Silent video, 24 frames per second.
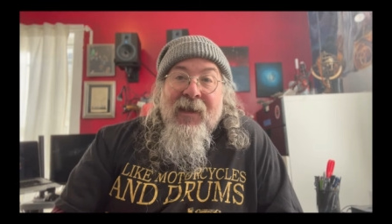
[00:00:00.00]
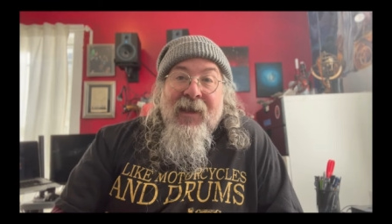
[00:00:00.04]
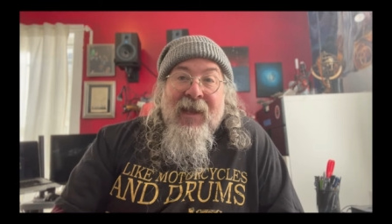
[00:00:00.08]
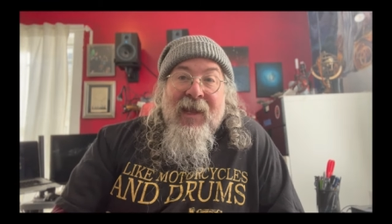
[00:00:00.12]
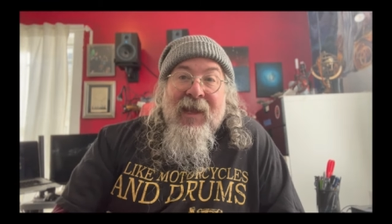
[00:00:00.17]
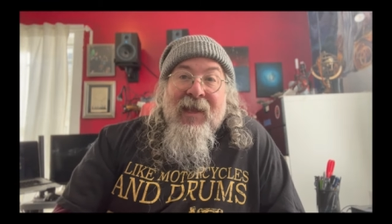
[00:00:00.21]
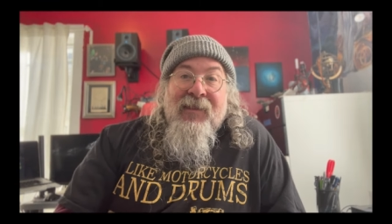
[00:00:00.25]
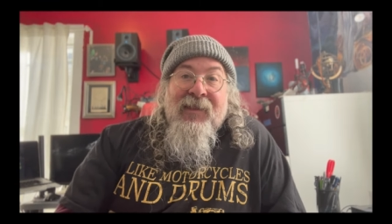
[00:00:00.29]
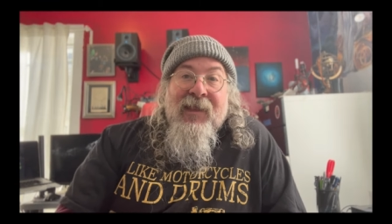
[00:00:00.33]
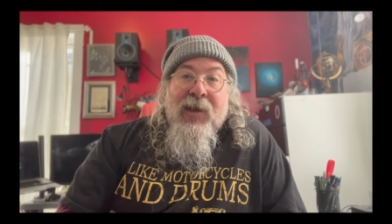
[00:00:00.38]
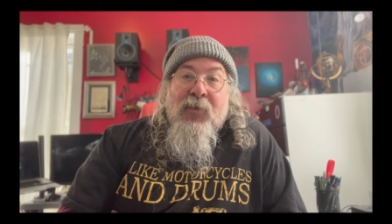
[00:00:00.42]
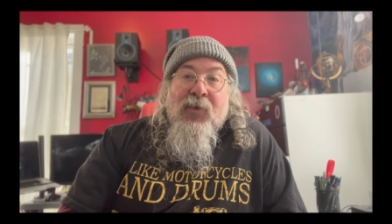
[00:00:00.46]

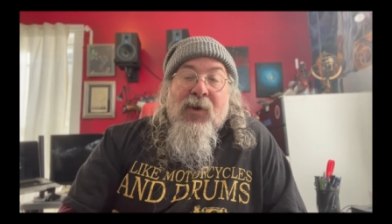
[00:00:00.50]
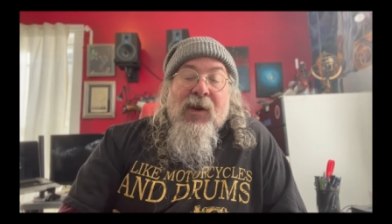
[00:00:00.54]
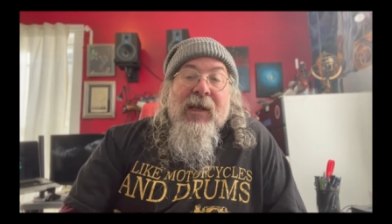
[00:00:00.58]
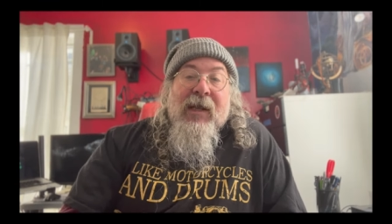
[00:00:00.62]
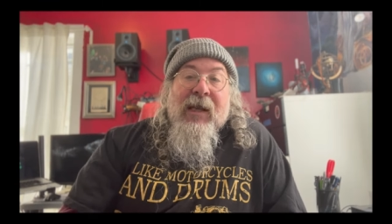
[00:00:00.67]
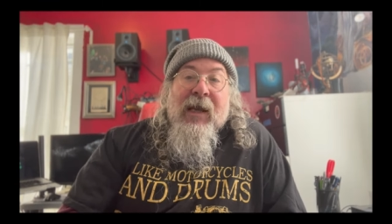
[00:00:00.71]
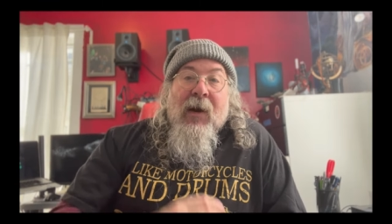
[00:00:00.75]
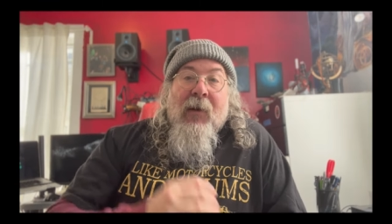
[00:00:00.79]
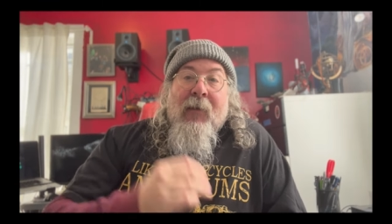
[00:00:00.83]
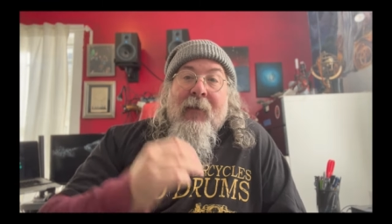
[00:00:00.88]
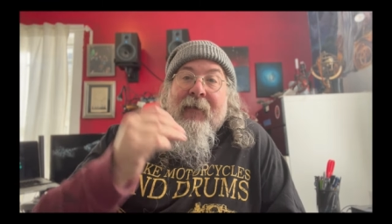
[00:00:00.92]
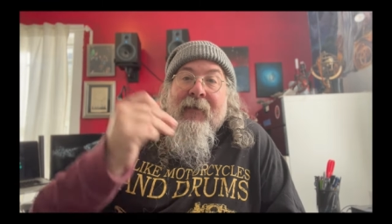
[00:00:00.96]
and they were
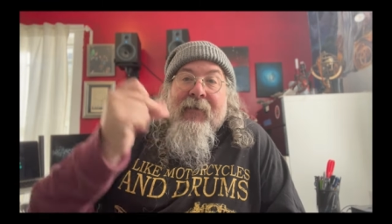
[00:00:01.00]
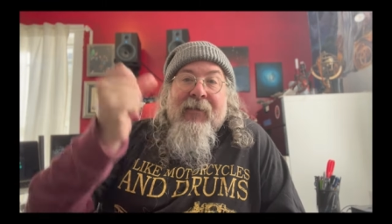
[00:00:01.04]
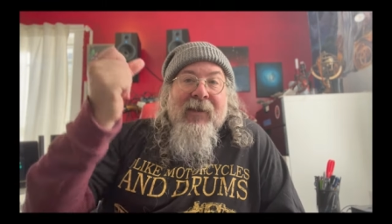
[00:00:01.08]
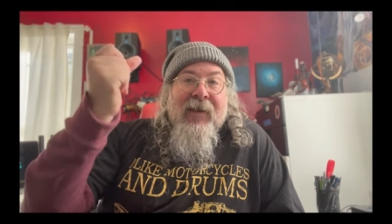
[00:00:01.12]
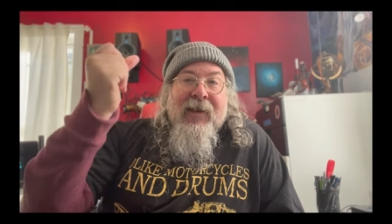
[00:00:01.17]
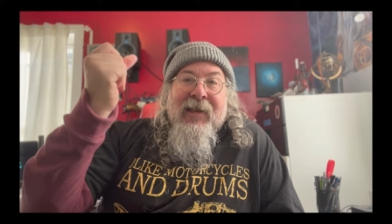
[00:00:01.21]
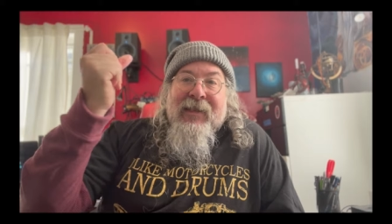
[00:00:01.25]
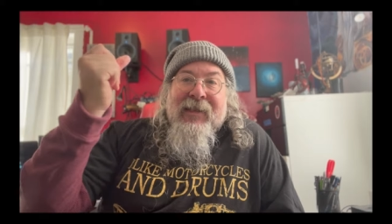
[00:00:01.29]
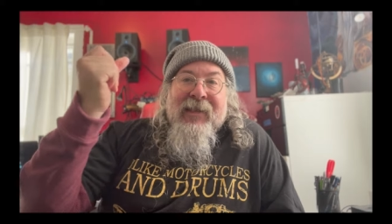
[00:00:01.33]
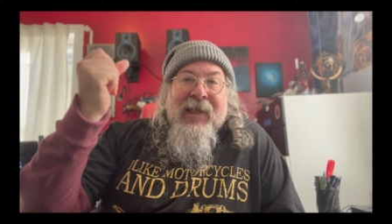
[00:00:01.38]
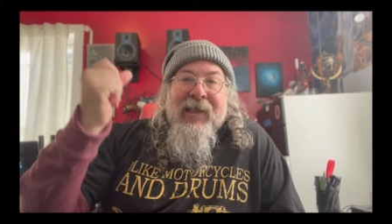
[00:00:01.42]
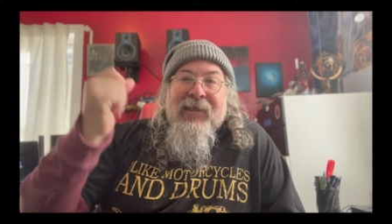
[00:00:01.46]
gone
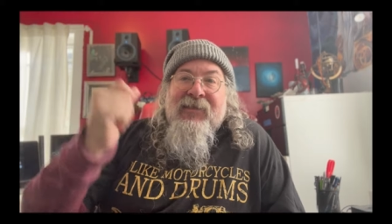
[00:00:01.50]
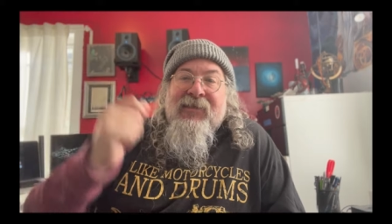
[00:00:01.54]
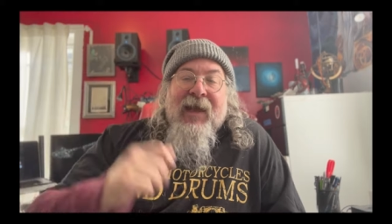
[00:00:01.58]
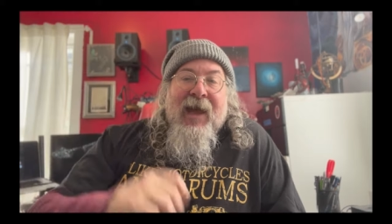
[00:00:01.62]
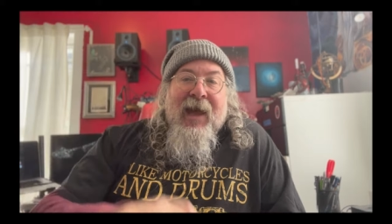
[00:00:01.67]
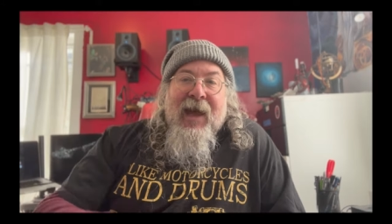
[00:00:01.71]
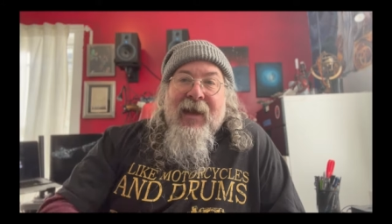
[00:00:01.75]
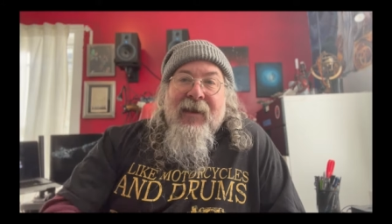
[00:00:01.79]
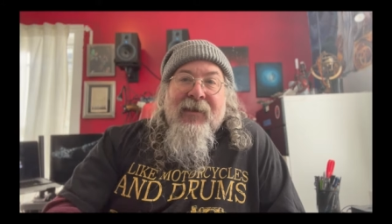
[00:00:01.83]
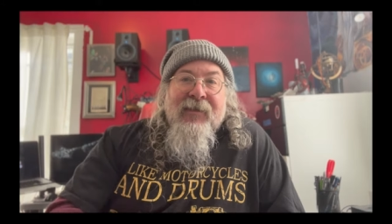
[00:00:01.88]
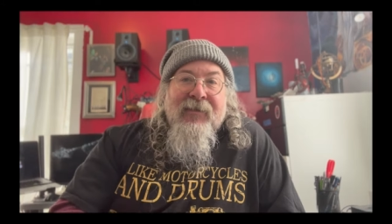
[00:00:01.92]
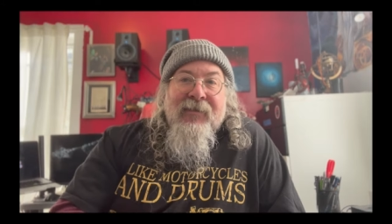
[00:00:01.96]
like
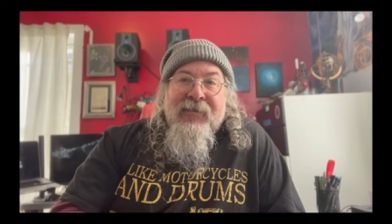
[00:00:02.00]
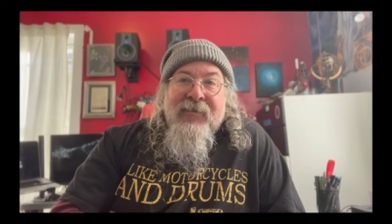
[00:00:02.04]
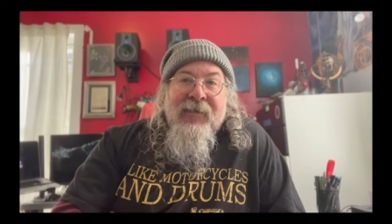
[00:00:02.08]
that